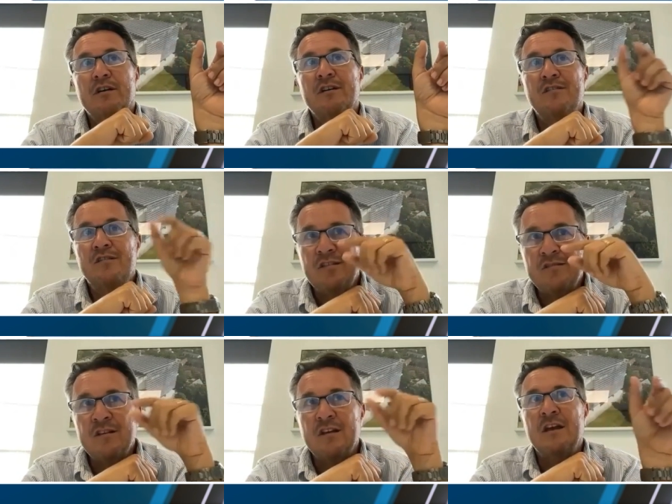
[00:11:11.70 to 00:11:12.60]

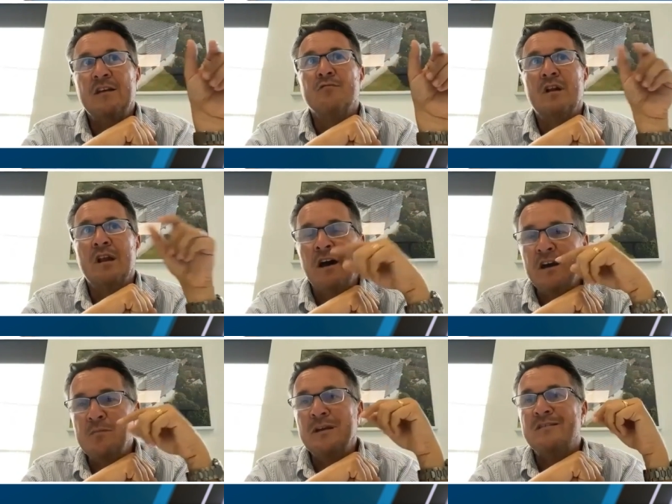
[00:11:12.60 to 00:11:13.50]
consistently and
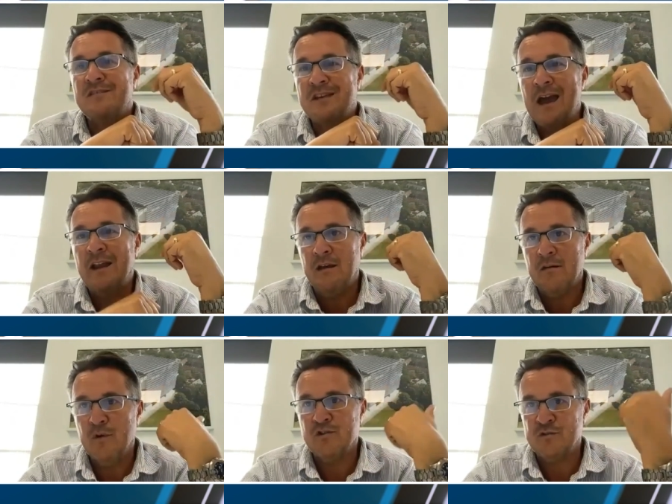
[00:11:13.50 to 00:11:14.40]
reliably
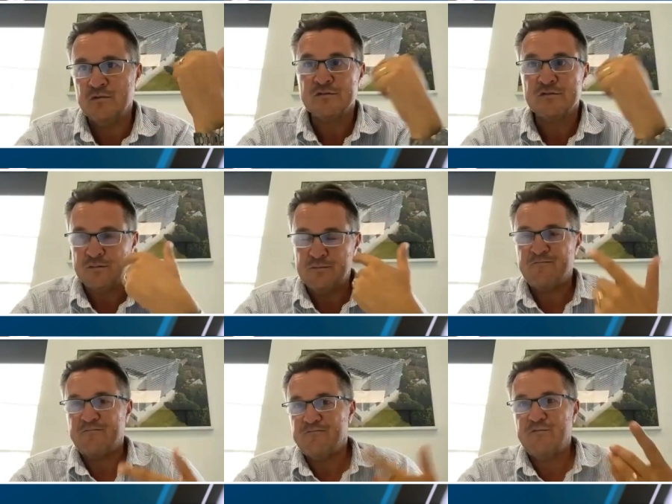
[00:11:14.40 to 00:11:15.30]
scanning modules to
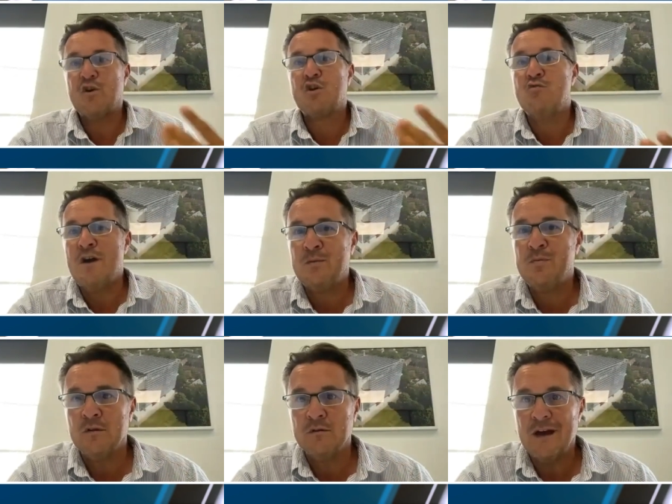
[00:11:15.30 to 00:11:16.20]
for a
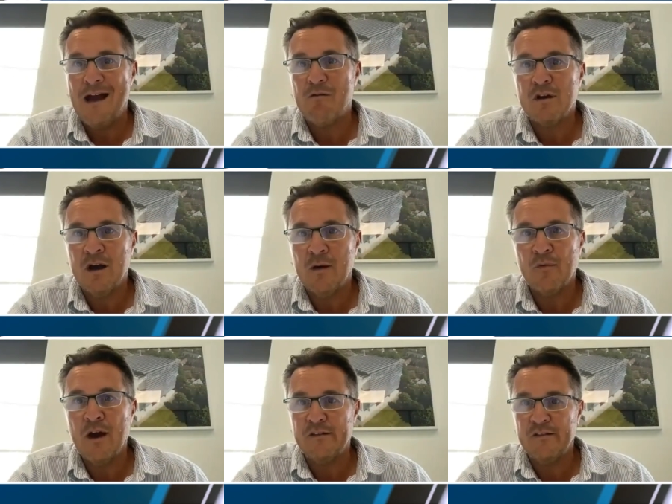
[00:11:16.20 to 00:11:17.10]
credible outcome,
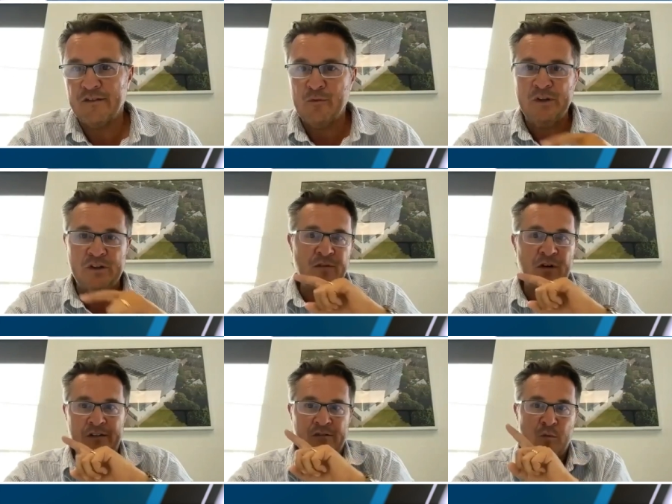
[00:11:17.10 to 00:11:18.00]
right? And so we
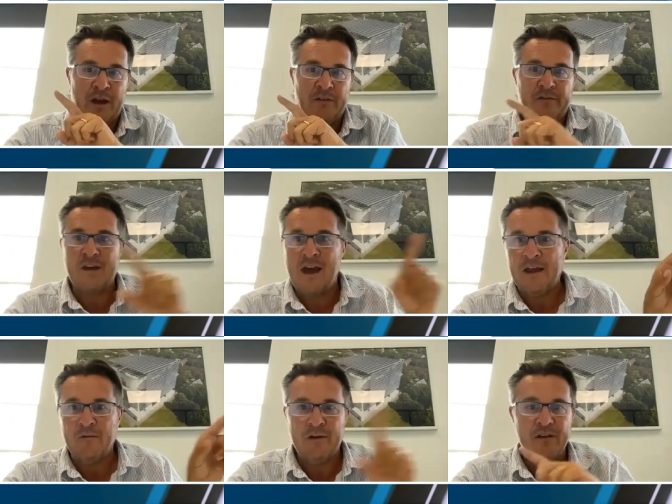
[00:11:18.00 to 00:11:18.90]
devised a way of
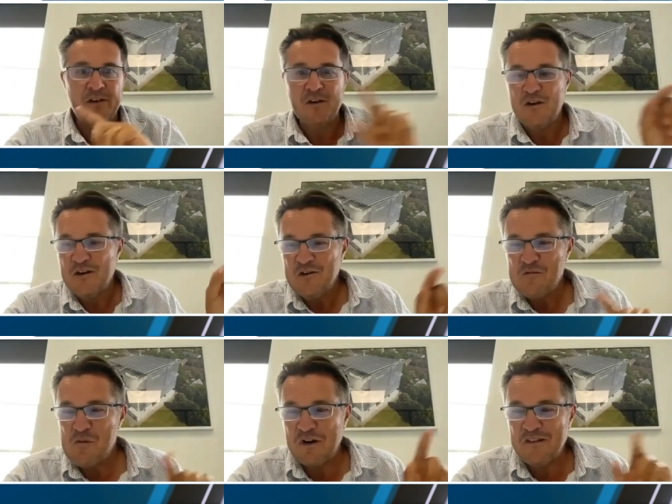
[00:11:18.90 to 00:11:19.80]
scanning. We're,
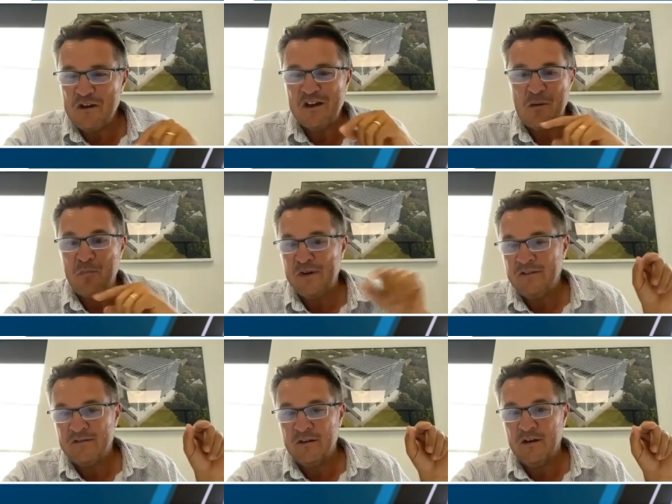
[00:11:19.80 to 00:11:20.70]
we're one of the only
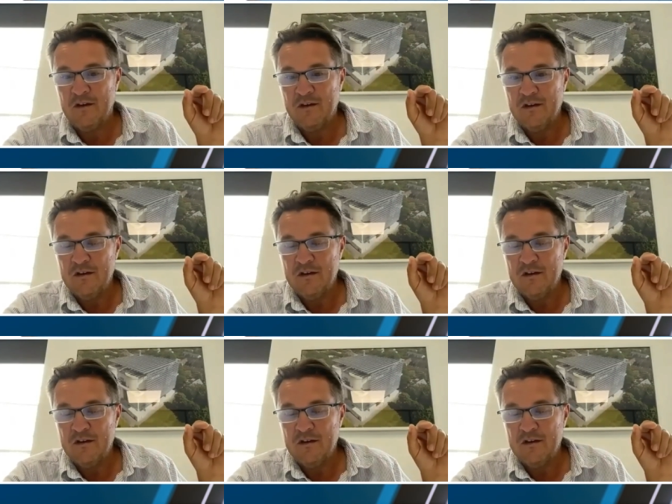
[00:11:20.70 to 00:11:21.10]
companies that